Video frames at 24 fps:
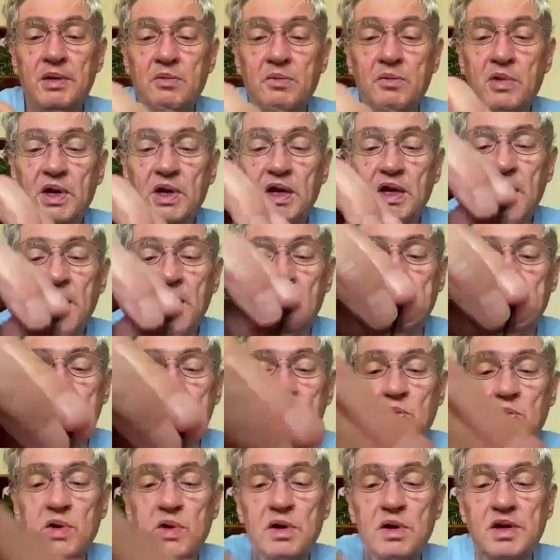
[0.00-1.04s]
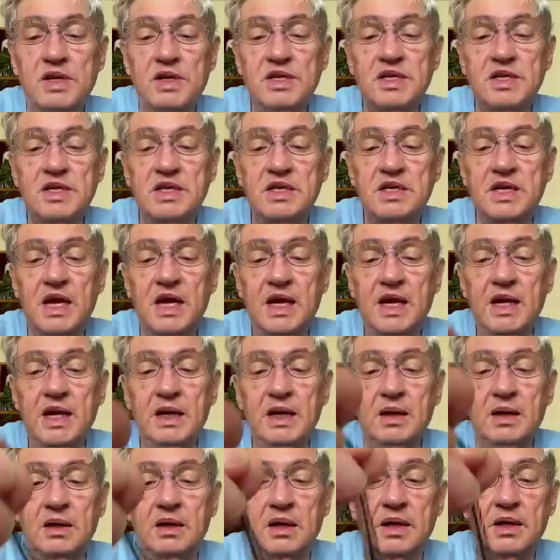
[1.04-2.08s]
Then when I get to where the
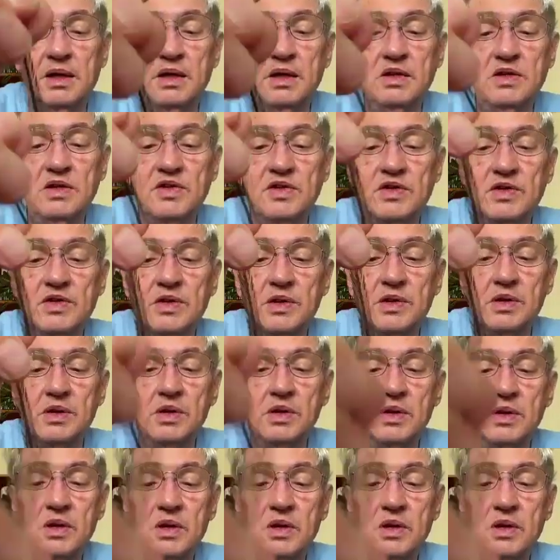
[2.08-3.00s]
tail is,